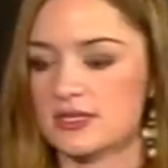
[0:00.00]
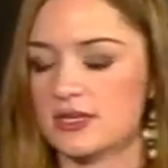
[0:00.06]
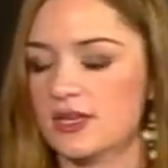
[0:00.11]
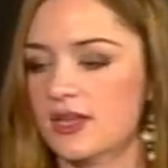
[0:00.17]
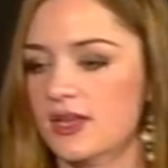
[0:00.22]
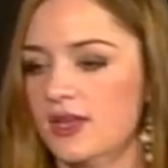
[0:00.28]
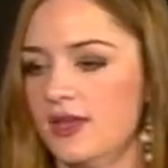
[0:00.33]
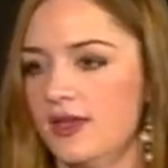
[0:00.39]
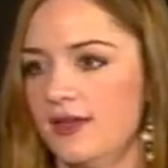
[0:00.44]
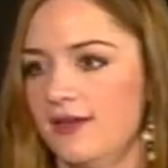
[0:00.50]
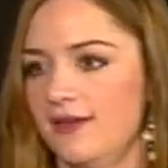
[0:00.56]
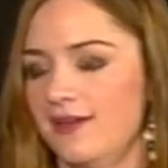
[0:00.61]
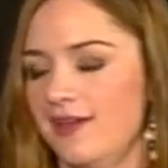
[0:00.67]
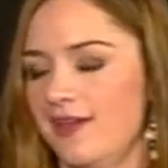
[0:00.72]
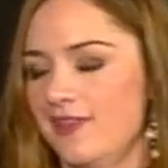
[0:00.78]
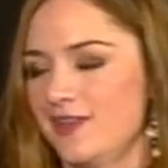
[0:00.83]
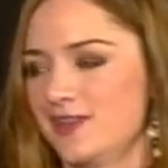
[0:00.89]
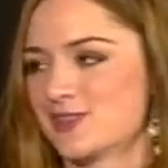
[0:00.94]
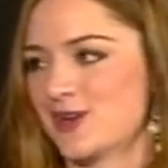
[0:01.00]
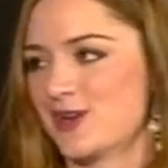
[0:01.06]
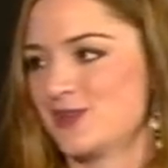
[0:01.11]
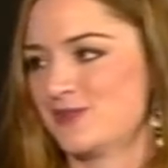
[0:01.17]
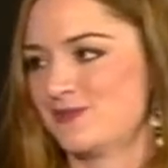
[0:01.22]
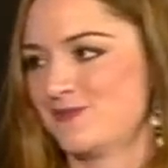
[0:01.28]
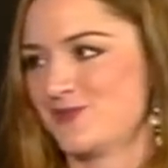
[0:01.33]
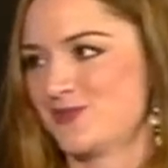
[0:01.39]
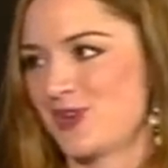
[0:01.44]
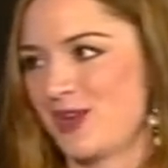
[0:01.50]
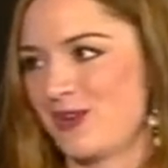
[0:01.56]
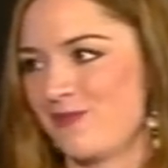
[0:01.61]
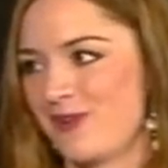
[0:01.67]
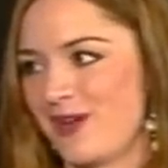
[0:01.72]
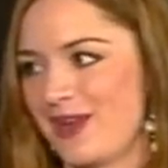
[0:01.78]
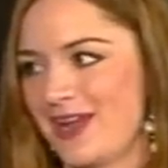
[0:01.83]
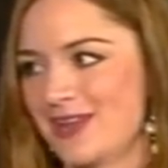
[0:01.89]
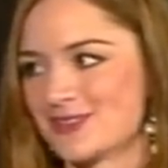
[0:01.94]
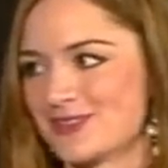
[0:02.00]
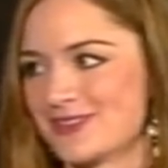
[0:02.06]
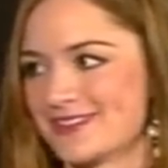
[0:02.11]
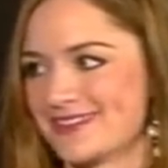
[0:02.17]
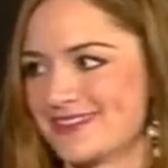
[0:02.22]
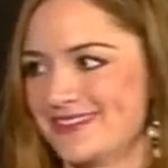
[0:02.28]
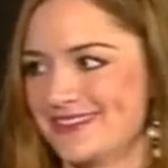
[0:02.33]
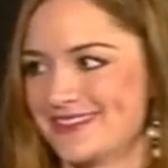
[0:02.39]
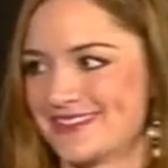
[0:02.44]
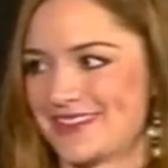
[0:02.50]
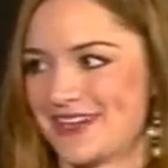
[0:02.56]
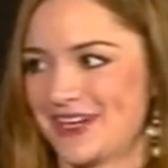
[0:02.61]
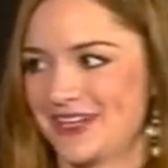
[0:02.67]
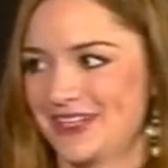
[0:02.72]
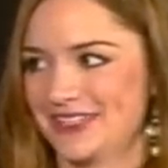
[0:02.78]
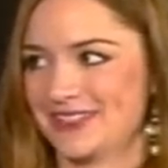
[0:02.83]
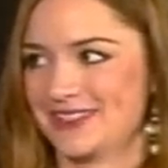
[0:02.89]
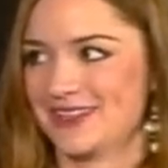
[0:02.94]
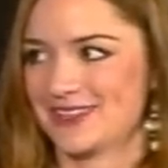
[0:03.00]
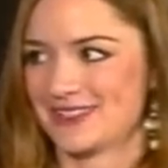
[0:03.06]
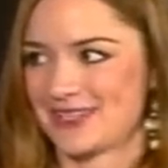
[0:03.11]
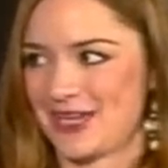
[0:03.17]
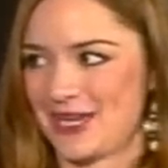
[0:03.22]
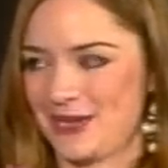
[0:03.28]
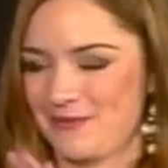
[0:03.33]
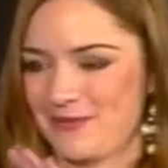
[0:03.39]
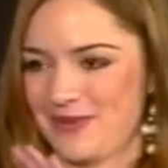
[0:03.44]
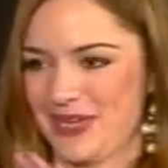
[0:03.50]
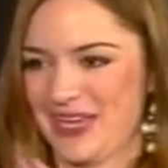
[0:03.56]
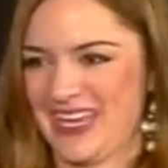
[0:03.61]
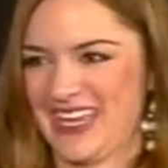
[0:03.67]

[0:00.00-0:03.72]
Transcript: And and then you start trying to find answers and you start it's that's kind of a